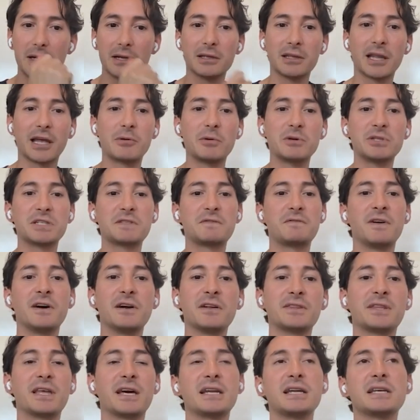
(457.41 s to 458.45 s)
Like, we just
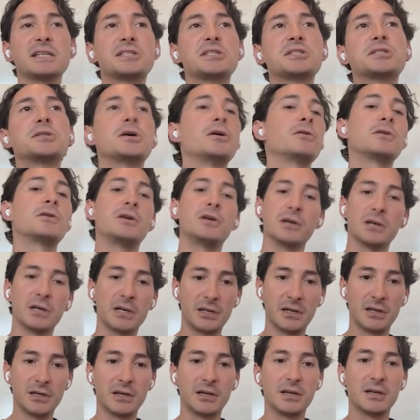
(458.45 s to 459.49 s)
felt that it's so
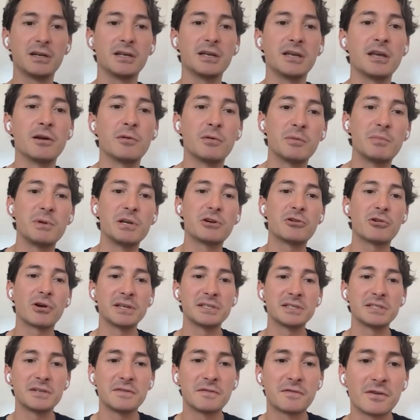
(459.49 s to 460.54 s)
good, it would be
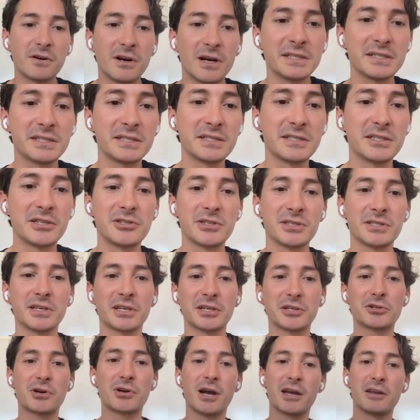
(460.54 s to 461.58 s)
crazy for us to just
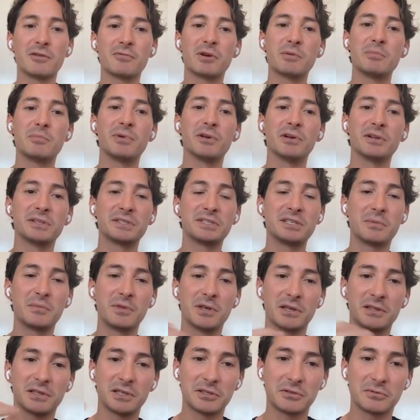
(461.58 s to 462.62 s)
like try and rebuild
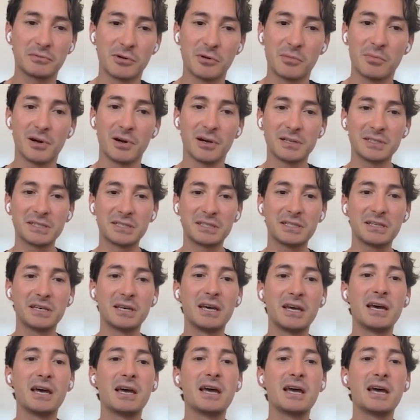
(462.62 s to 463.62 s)
something this robust.